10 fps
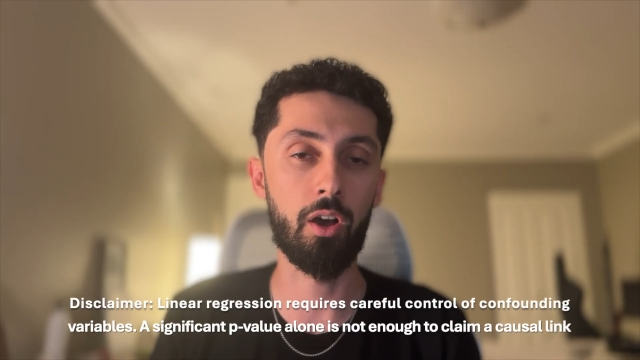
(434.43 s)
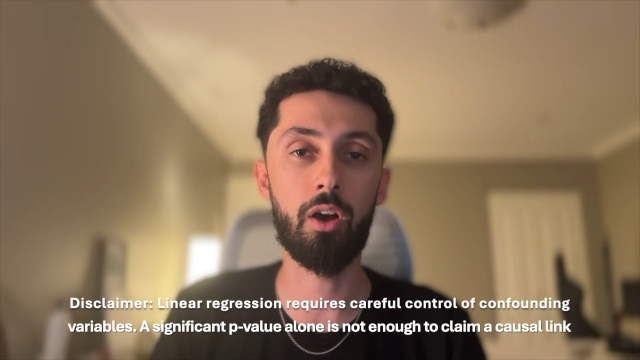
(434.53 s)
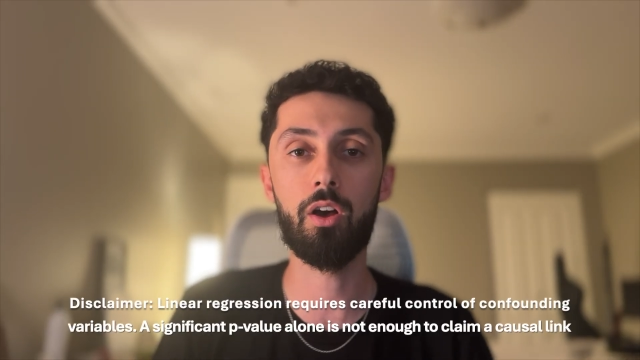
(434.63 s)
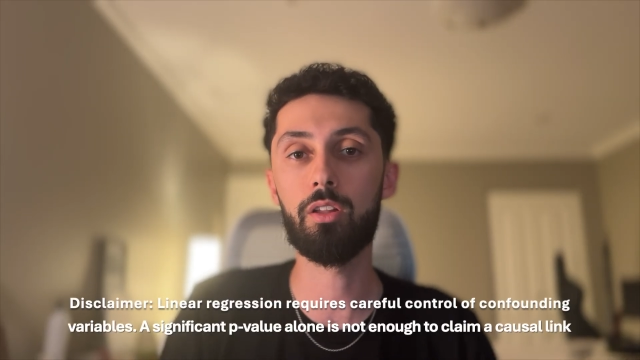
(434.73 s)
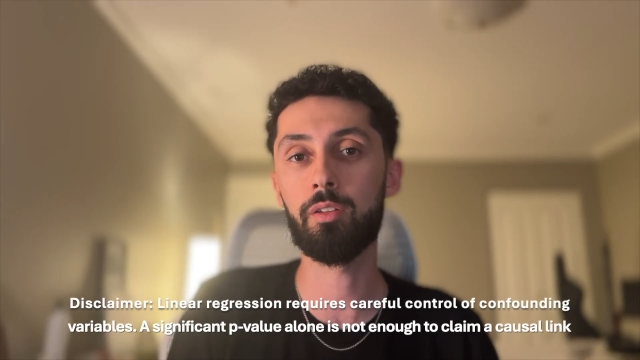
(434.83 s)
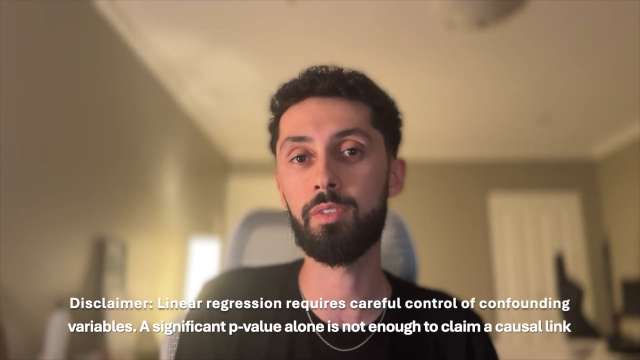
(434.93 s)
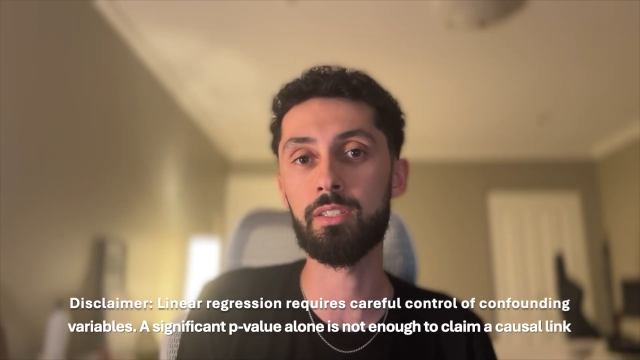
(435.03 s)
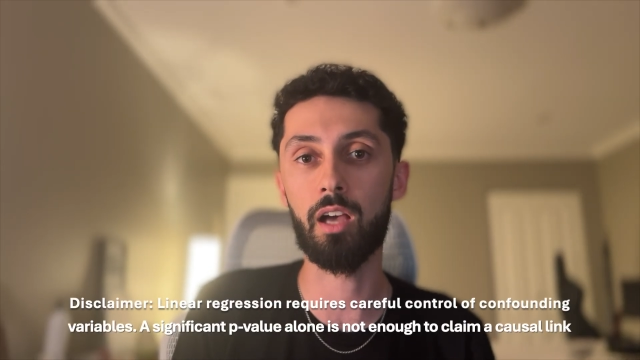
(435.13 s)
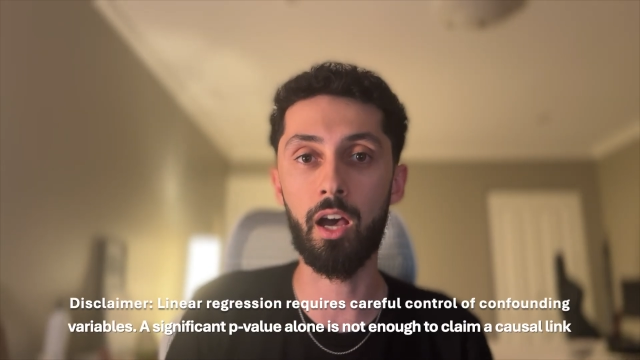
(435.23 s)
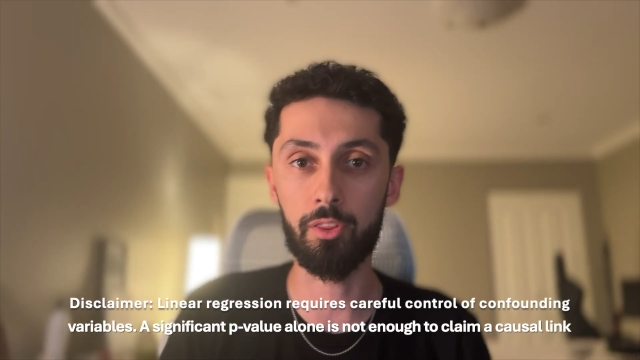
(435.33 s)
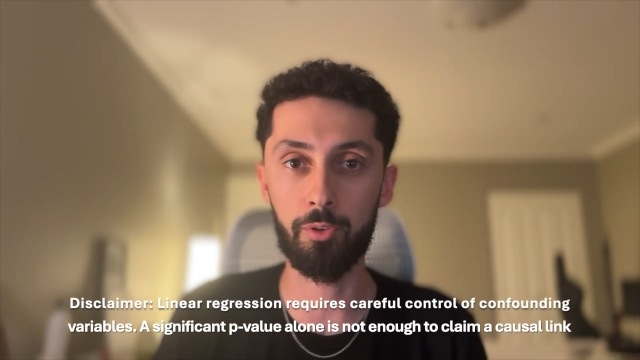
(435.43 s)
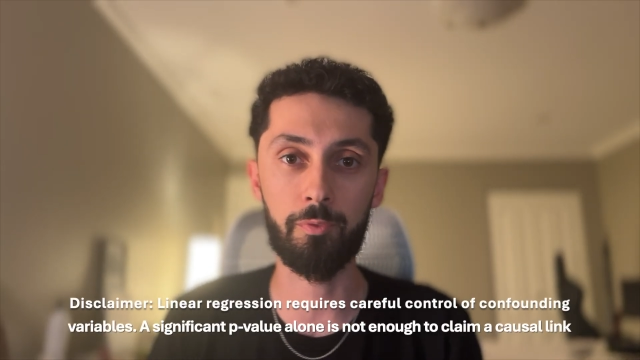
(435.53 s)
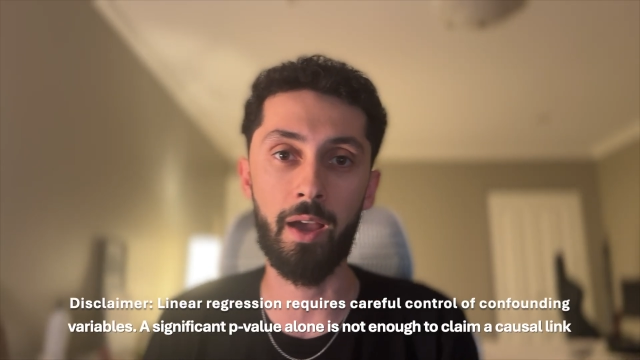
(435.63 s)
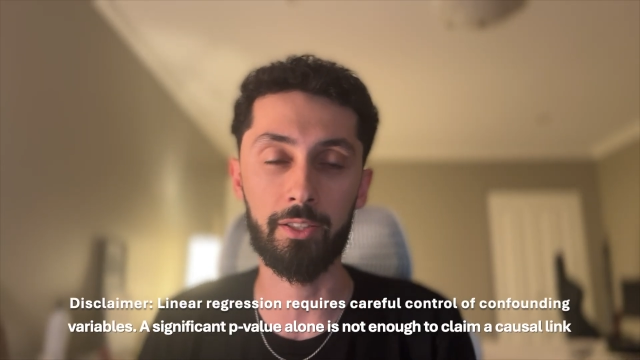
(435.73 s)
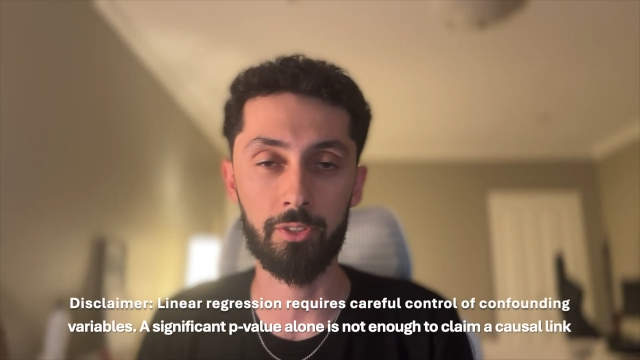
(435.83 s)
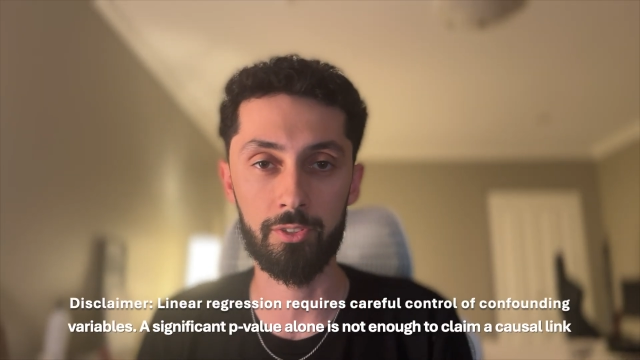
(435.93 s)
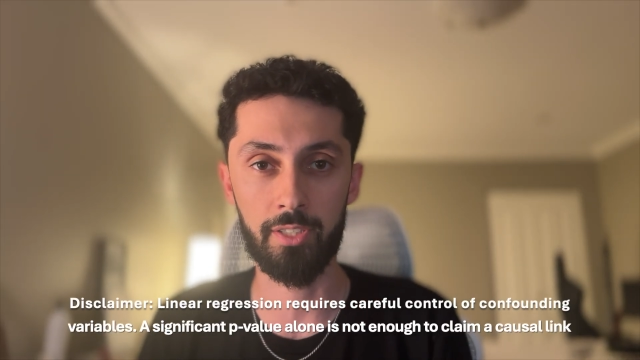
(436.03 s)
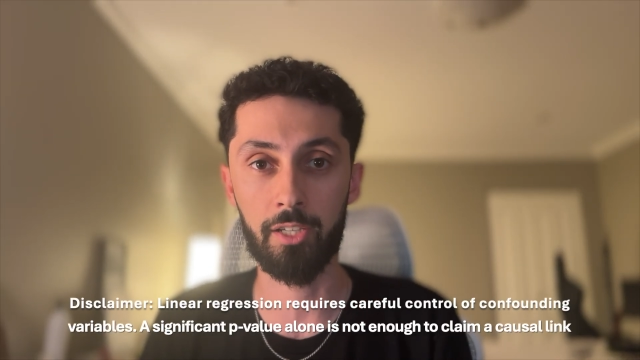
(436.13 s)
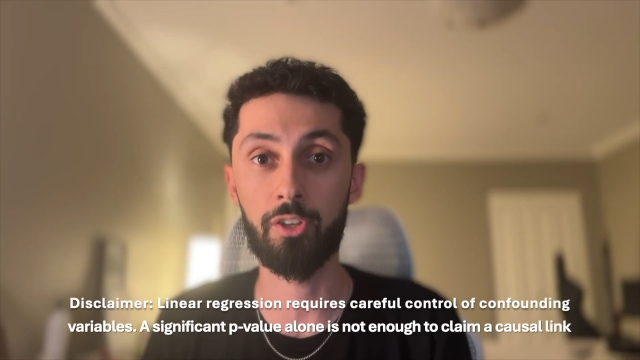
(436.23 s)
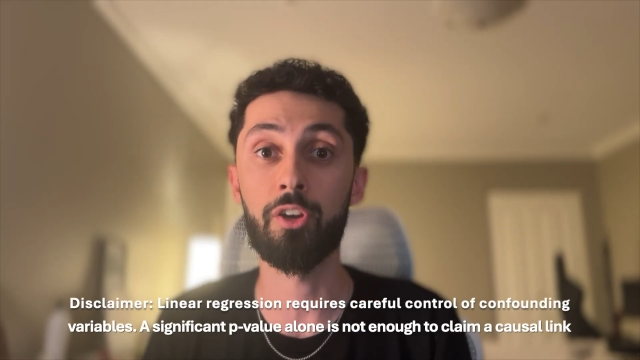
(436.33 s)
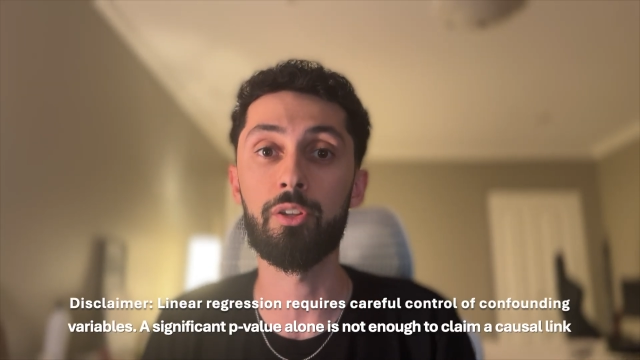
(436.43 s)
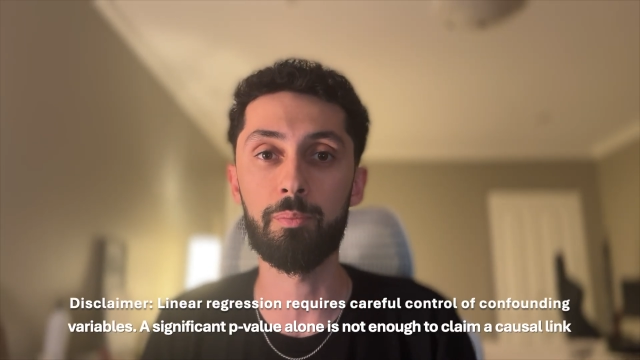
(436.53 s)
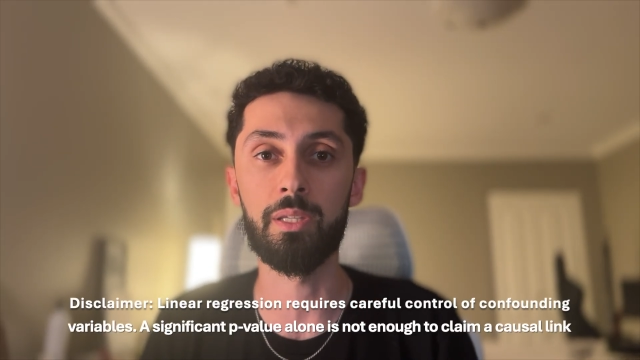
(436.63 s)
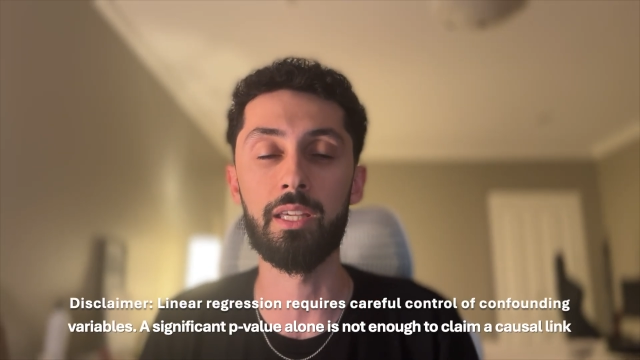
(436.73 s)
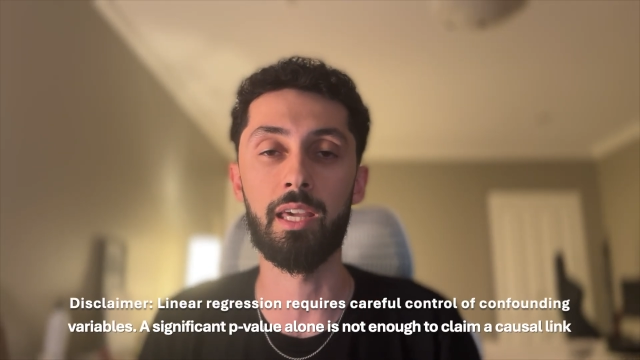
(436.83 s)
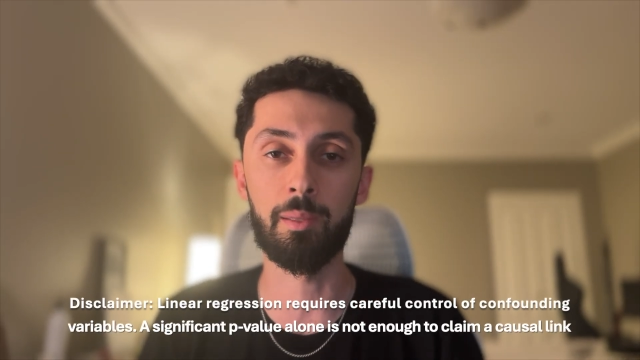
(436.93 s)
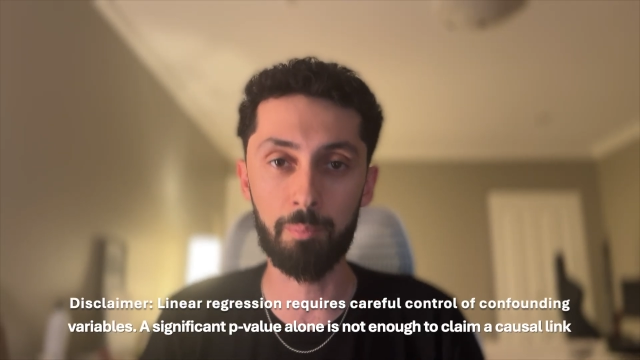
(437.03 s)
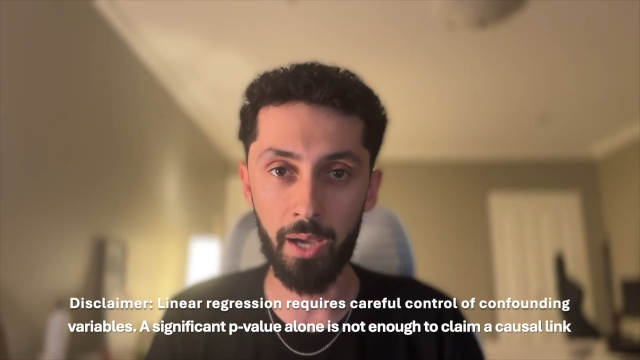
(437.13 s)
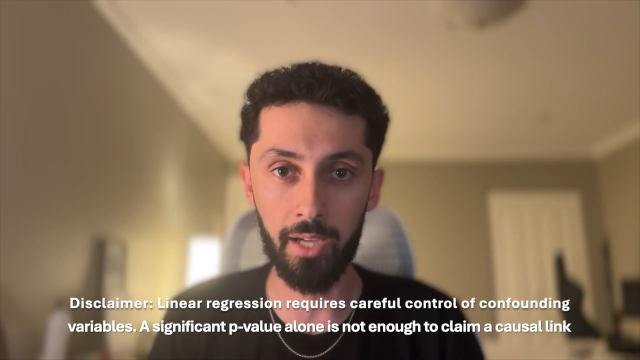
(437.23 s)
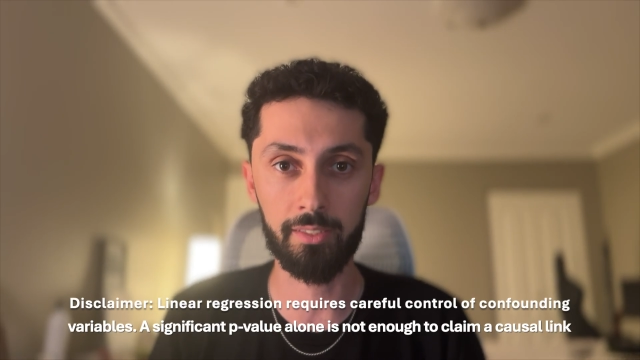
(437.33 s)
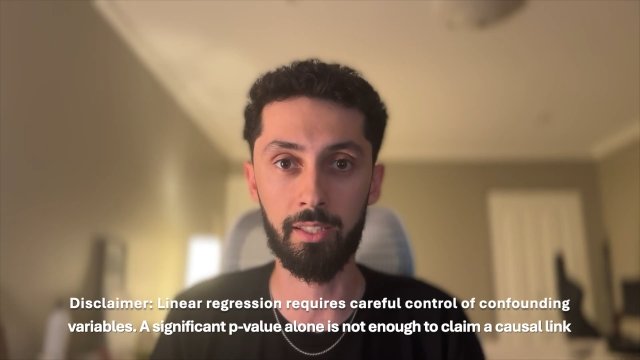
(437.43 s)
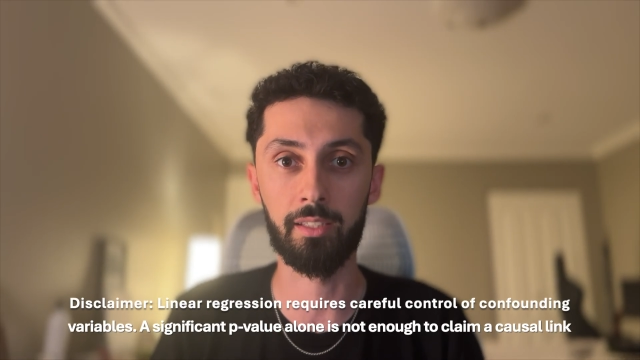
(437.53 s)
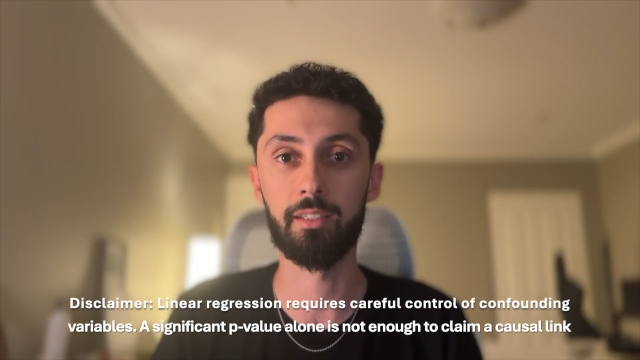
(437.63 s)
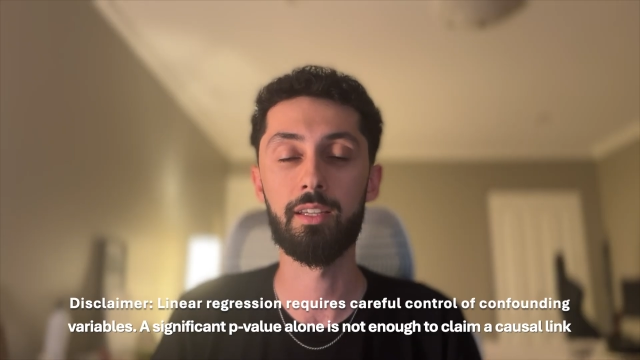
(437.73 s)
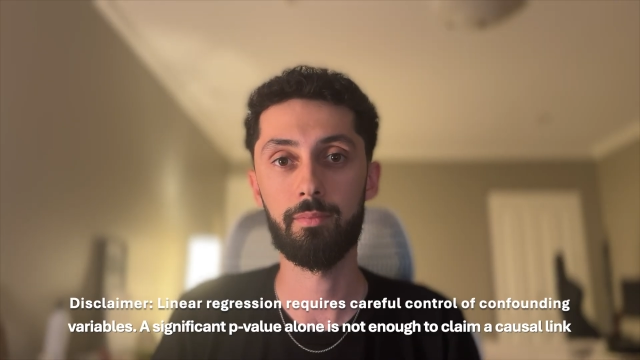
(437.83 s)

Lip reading: all of these other factors that could be impacting